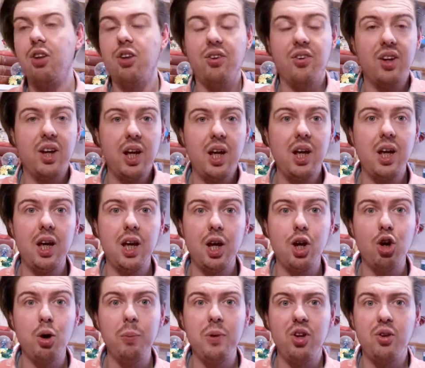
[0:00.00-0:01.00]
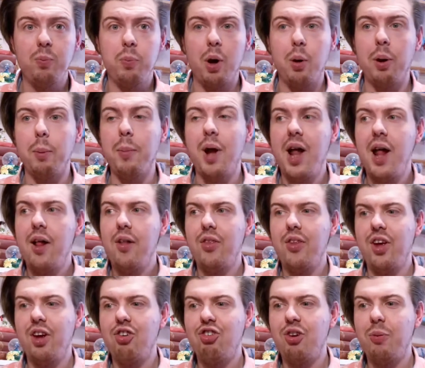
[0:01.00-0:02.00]
There's an E. Cummings poem
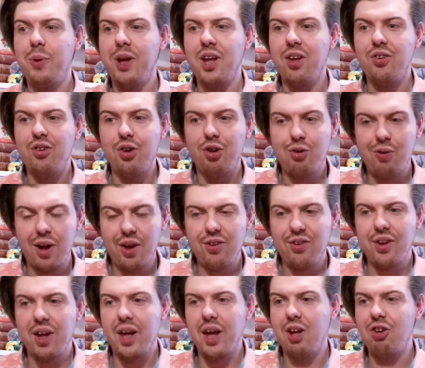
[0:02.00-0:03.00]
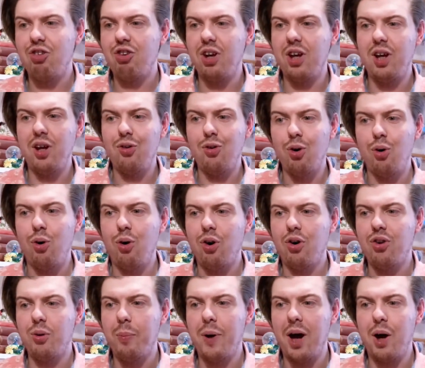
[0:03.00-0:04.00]
that she begins to translate, and she
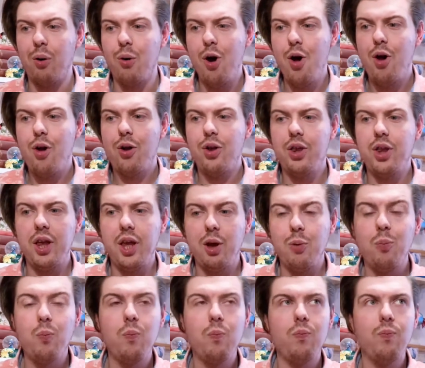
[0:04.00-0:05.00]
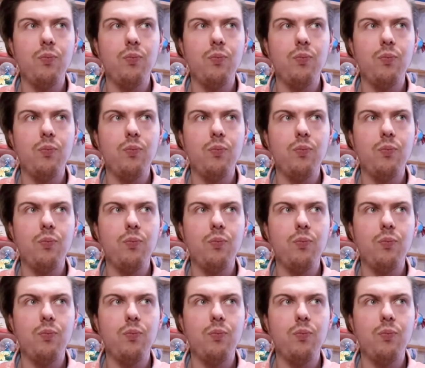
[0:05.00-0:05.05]
talks about the